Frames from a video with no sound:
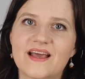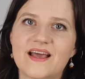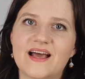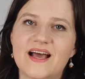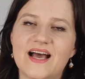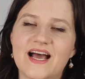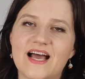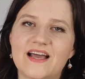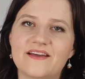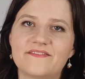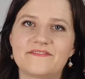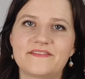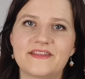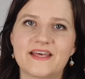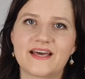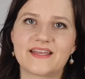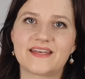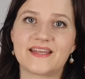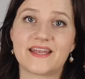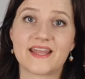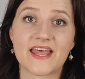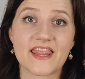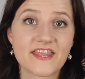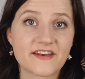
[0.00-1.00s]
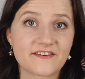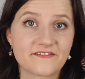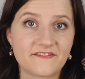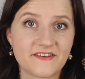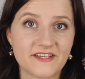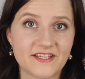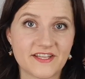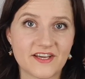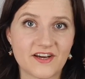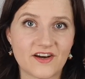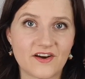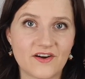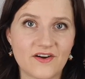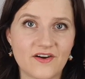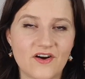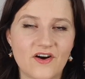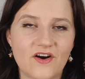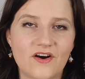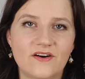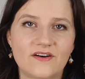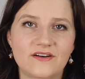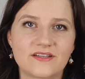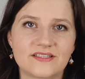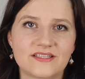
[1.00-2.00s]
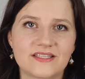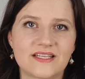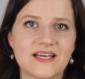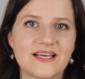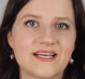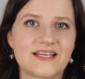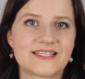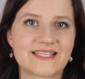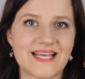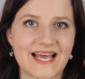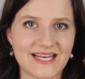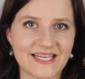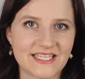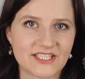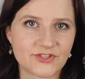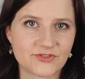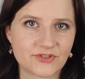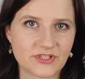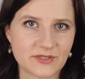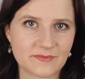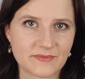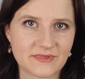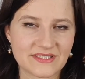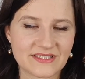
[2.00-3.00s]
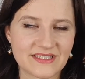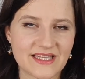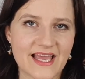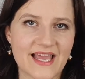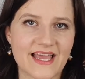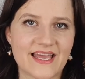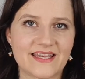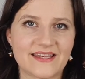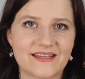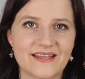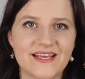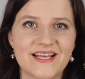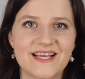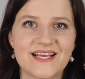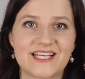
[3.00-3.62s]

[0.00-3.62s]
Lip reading: I've done another video on silent treatment and